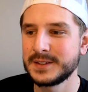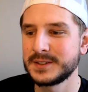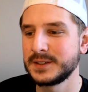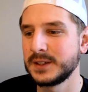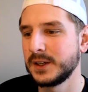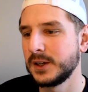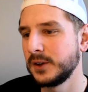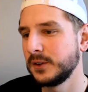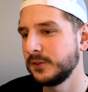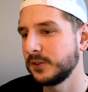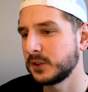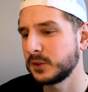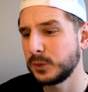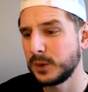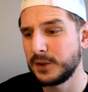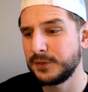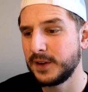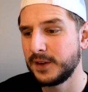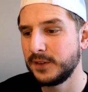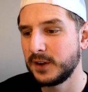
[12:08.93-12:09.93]
so for
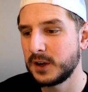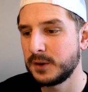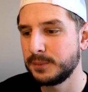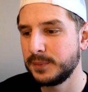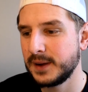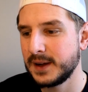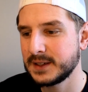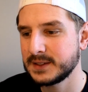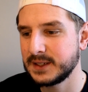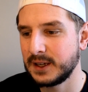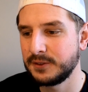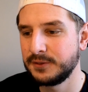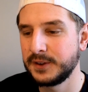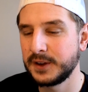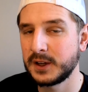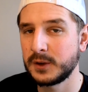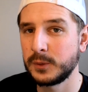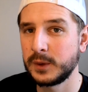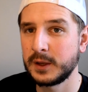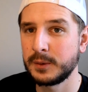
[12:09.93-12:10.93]
2,500 bucks, I
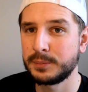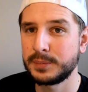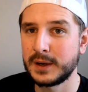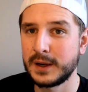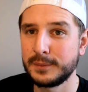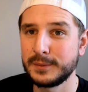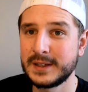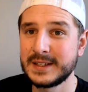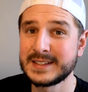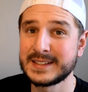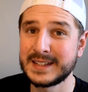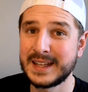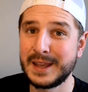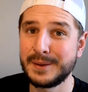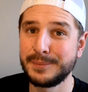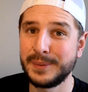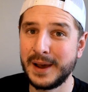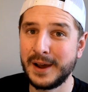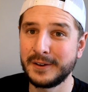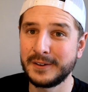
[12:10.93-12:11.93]
figured we could probably
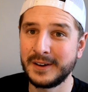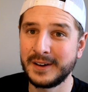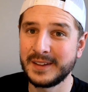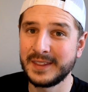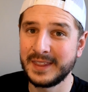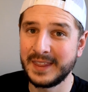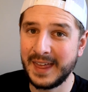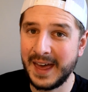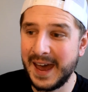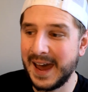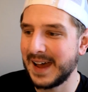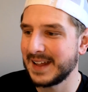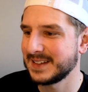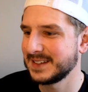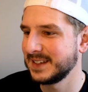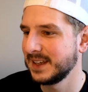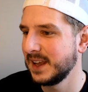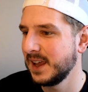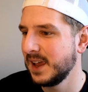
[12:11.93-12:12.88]
skip out on that.